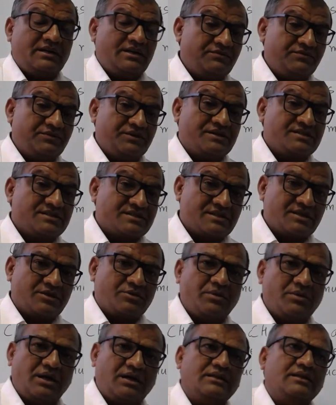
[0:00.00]
If it is
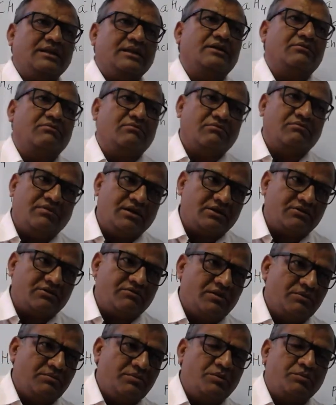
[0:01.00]
turbine, then work
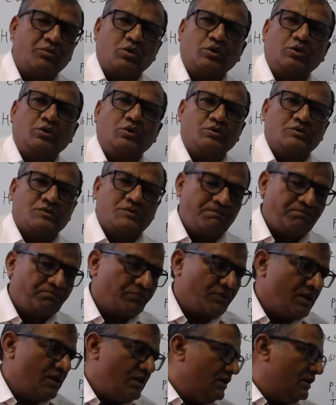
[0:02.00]
will be produced.
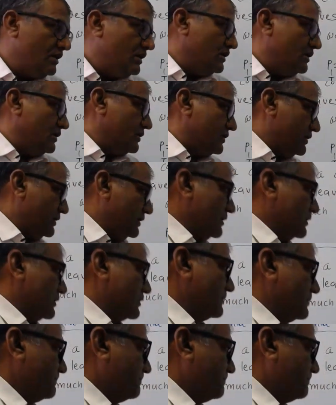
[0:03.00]
Here,